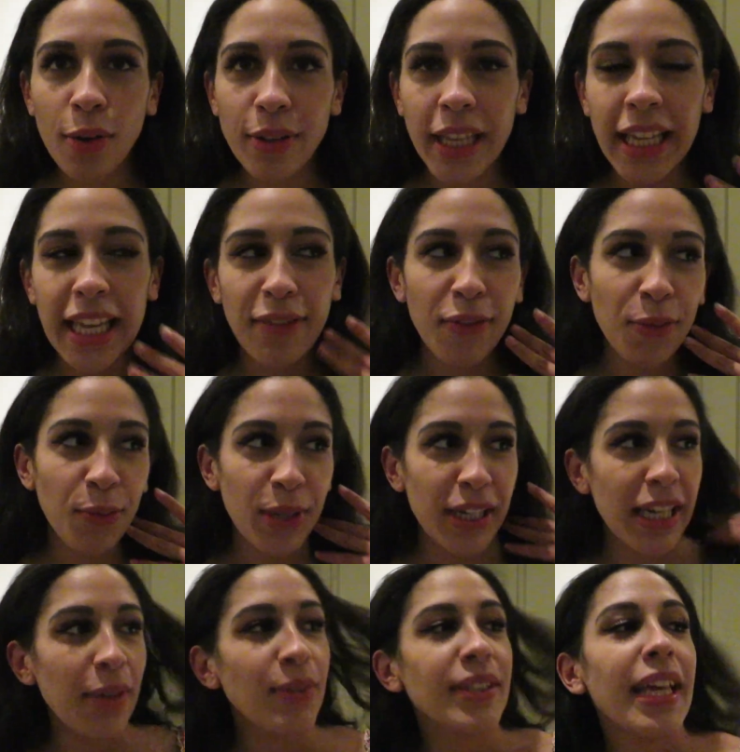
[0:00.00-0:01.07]
like even when
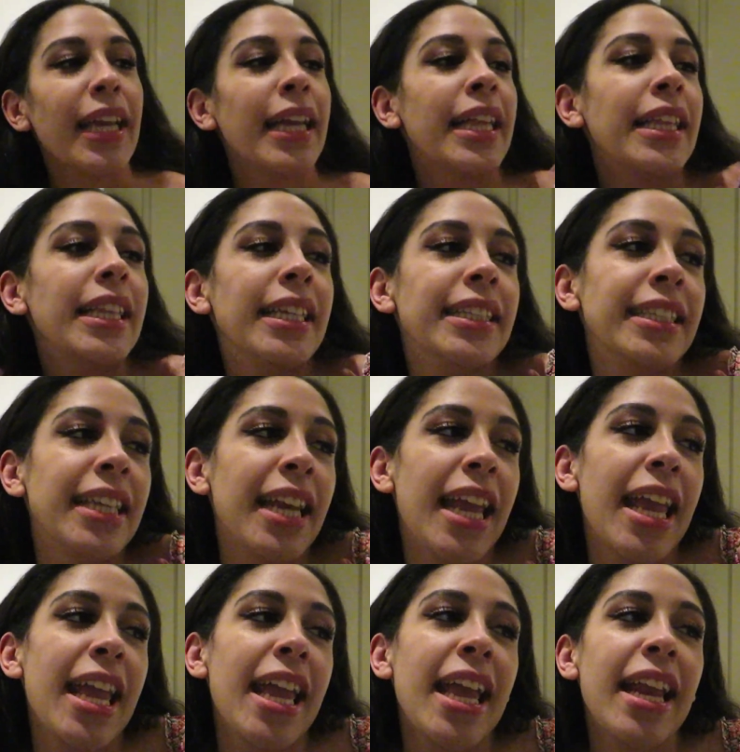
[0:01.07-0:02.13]
he was like
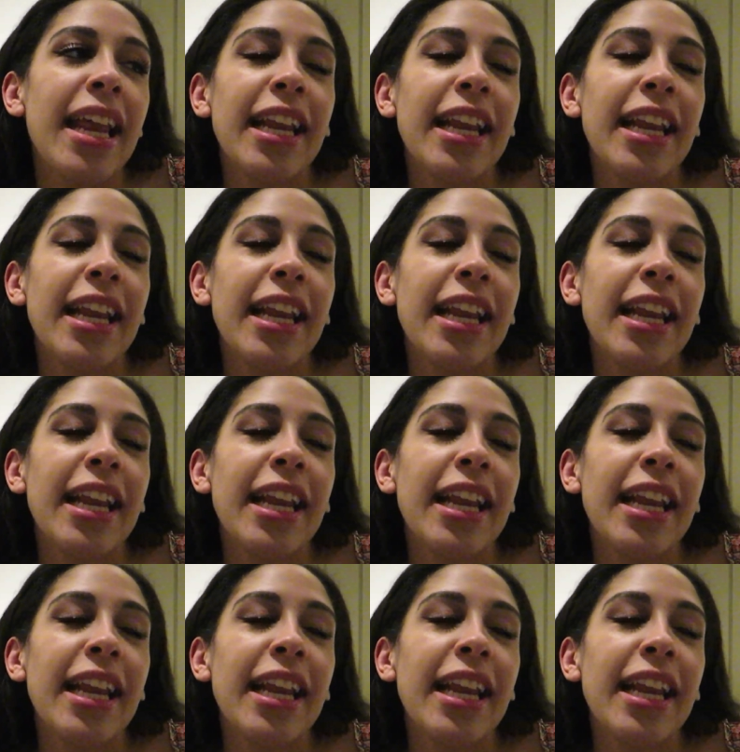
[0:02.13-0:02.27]
glistening